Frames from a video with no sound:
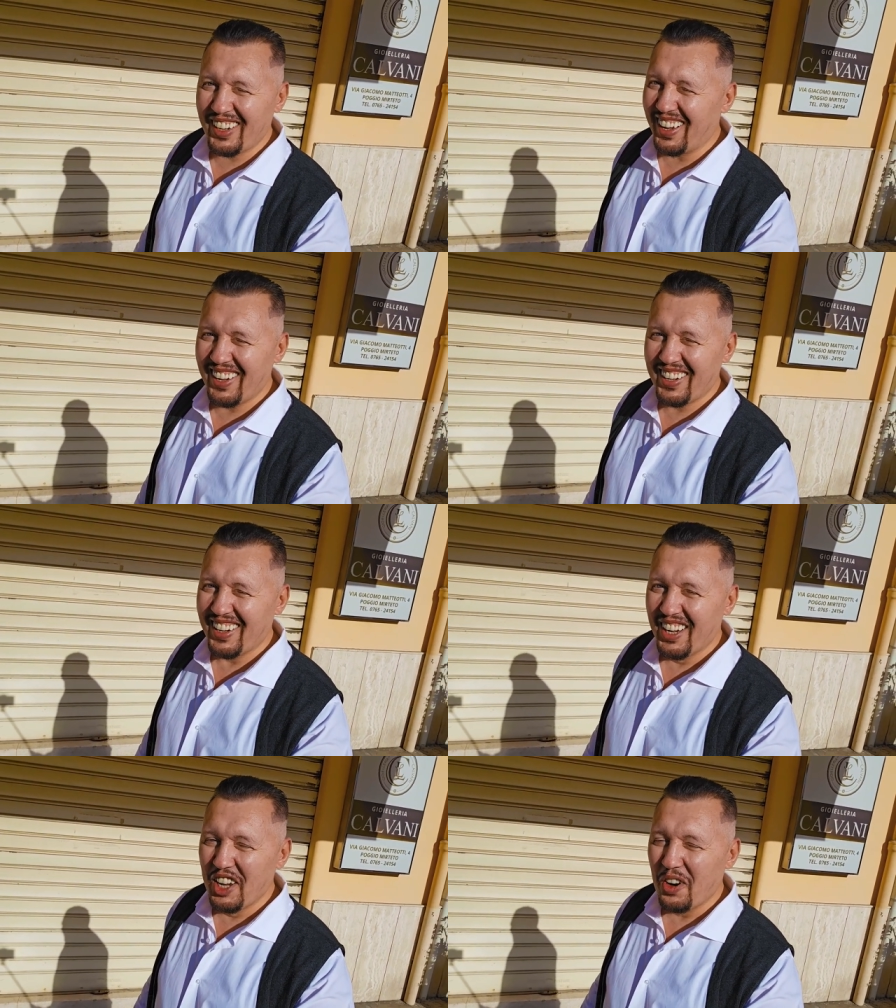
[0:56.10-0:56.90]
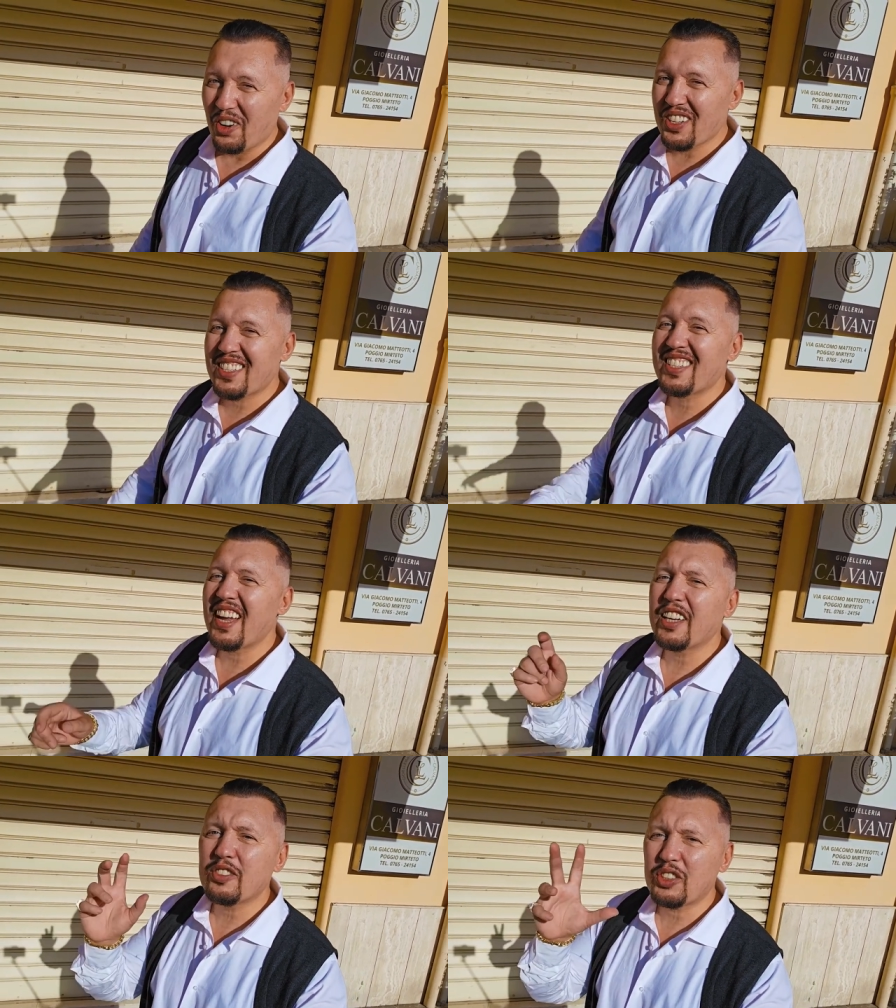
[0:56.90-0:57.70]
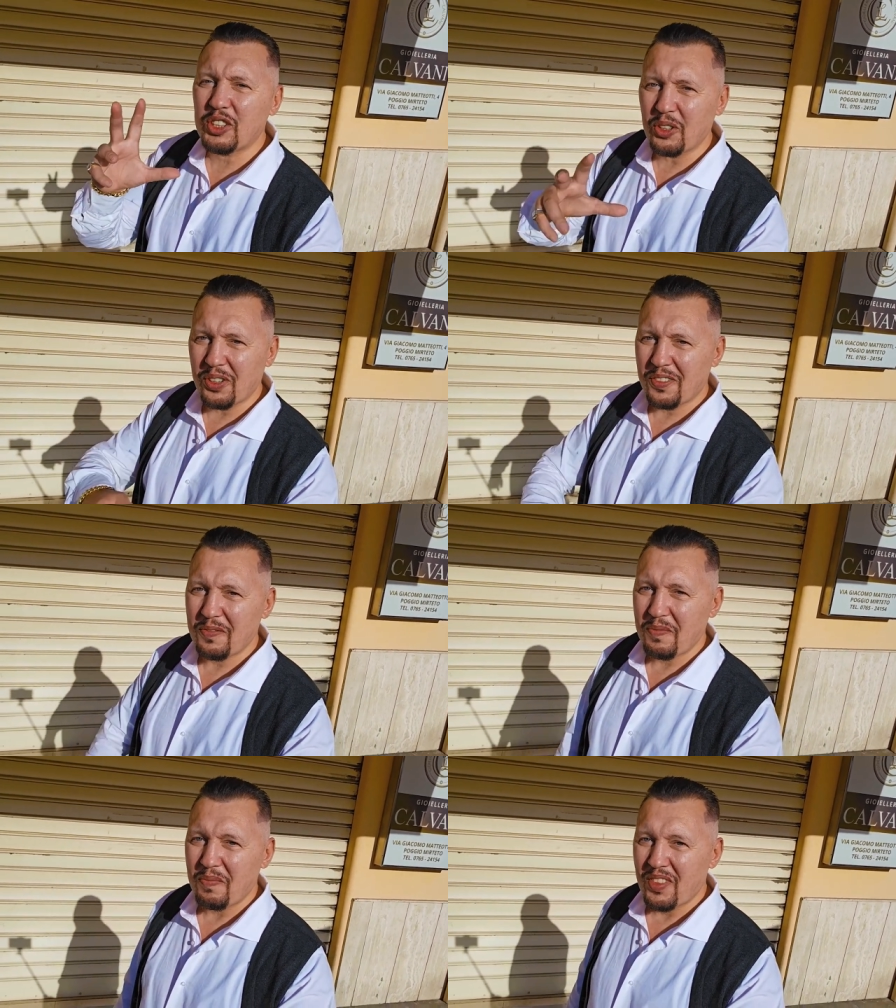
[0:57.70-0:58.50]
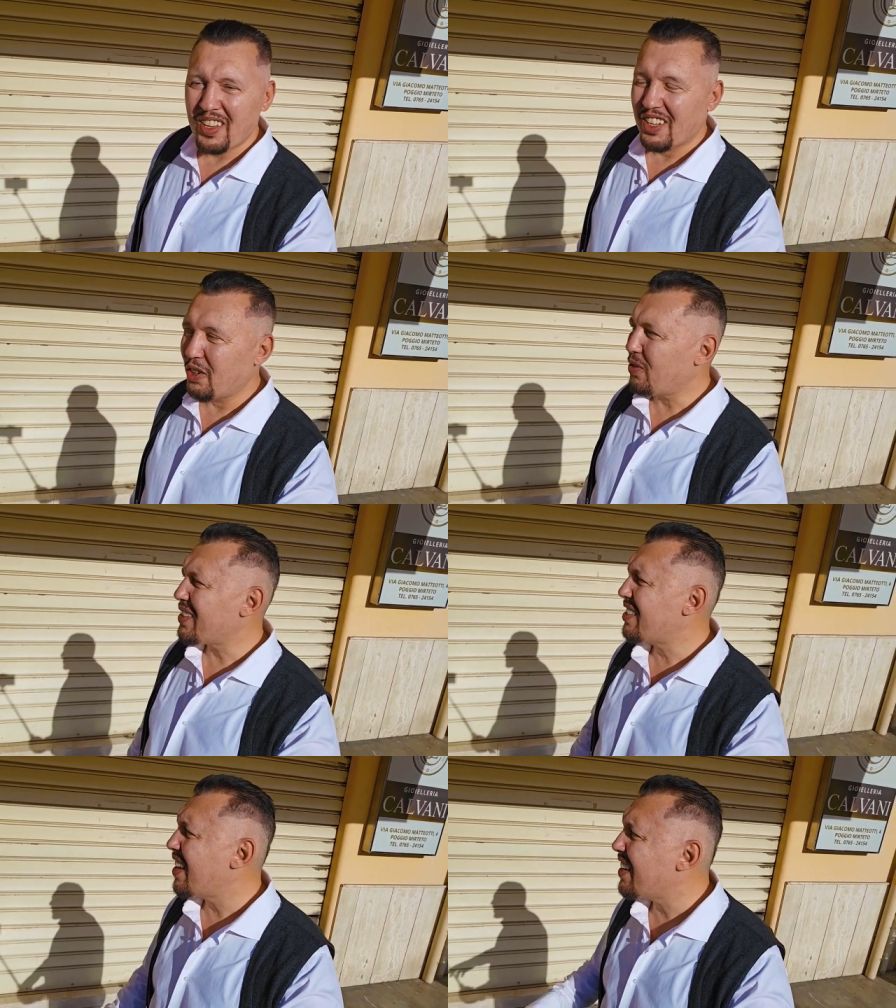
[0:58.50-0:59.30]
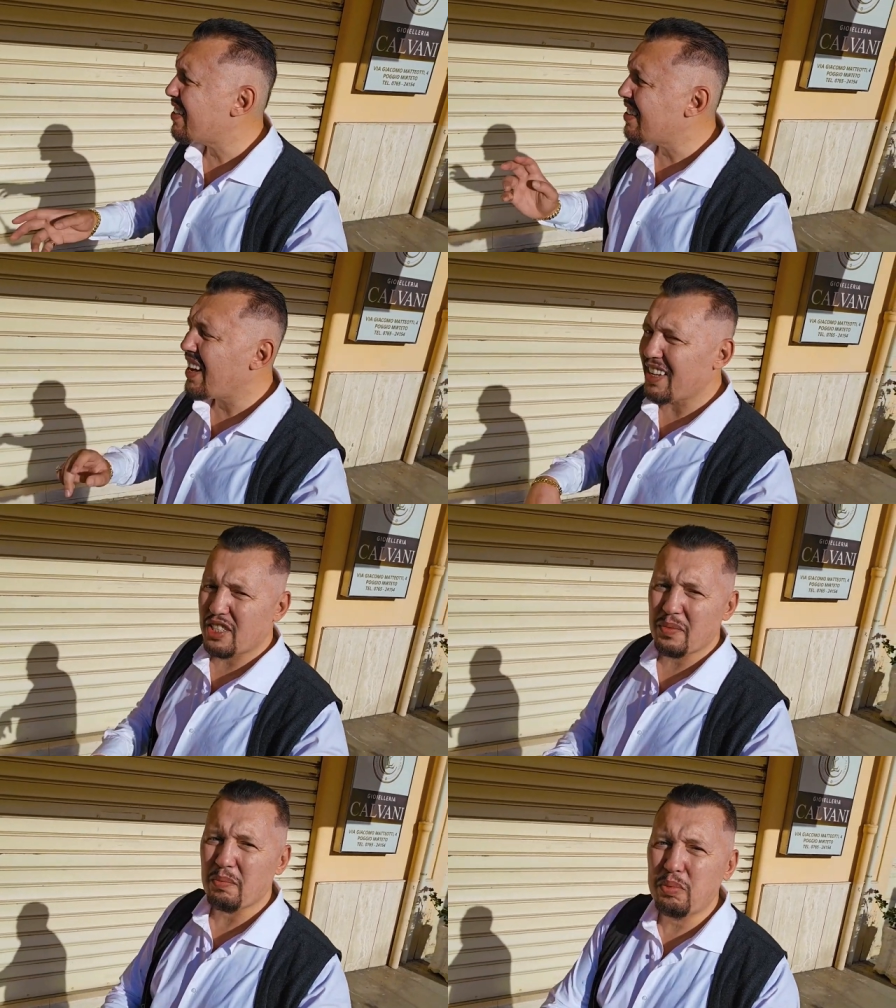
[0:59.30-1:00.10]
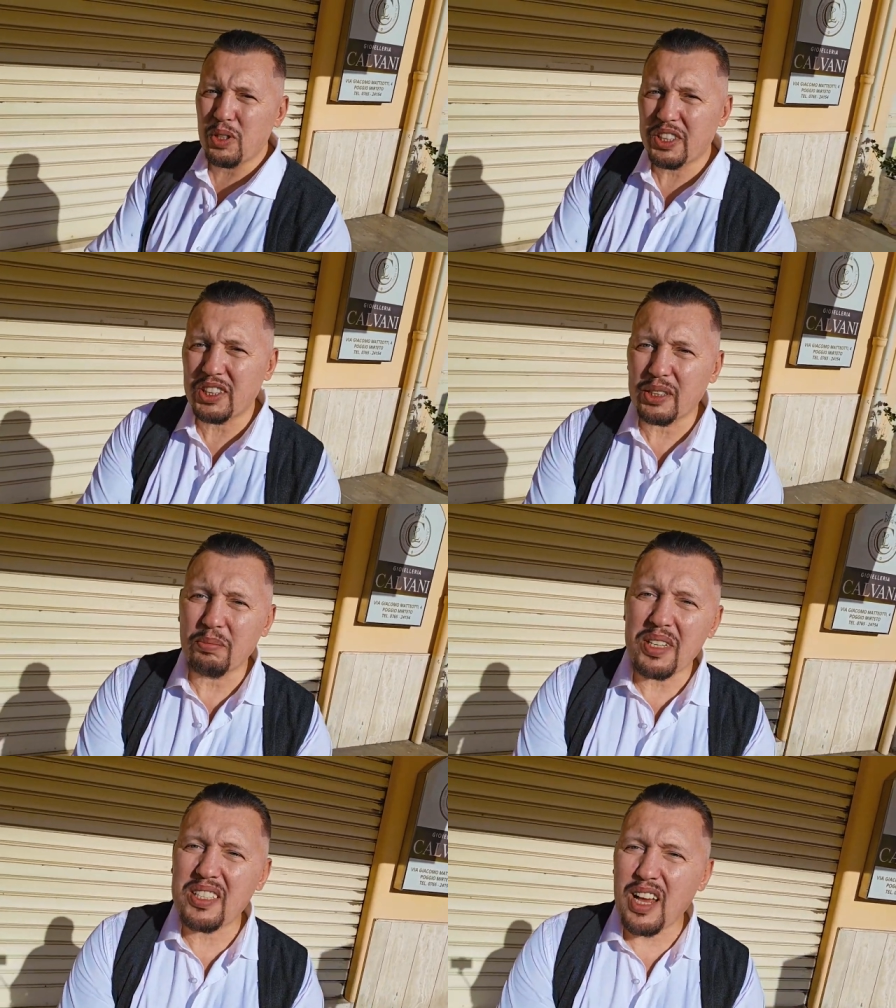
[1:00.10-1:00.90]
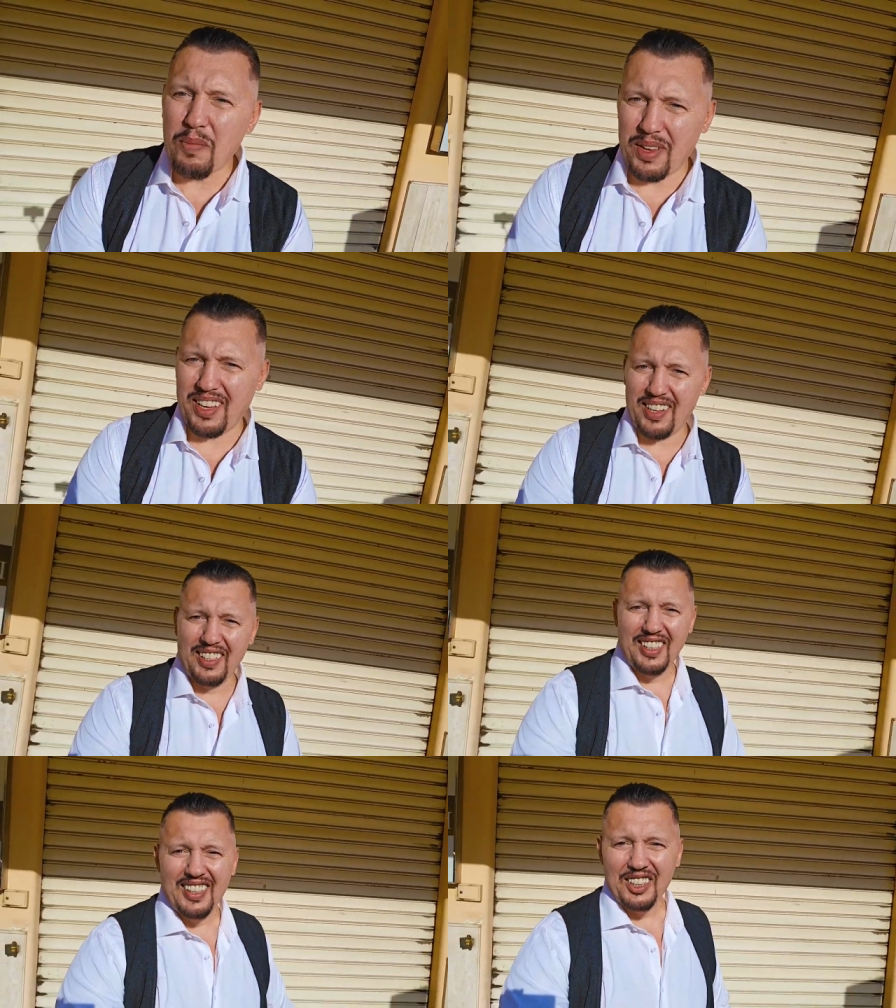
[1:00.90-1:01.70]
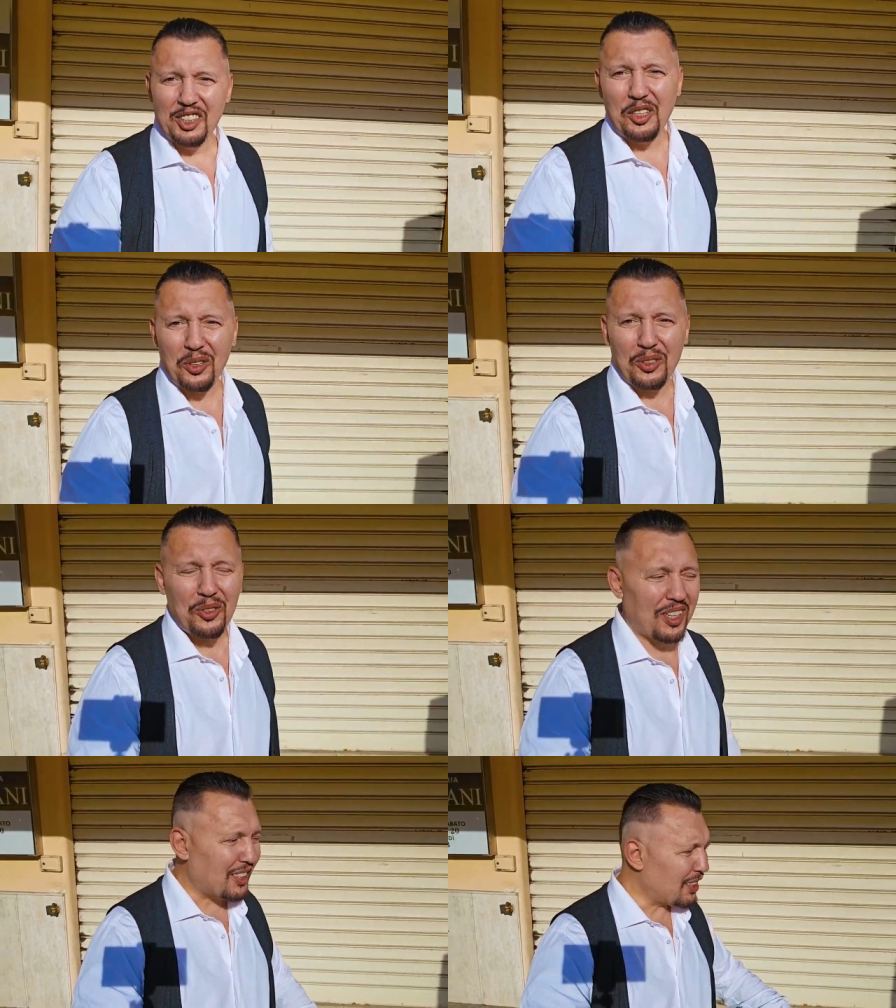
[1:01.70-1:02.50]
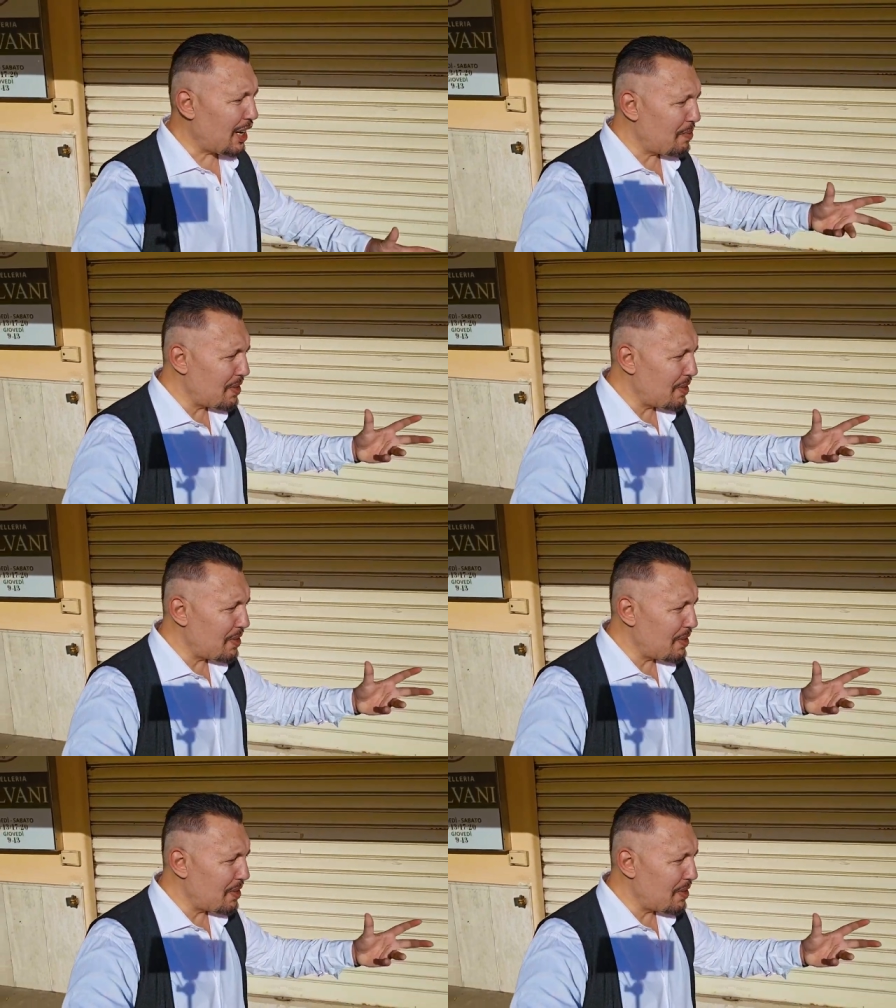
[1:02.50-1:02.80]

Hallelujah! He knows everything. He knows us more than we know each other and know ourselves.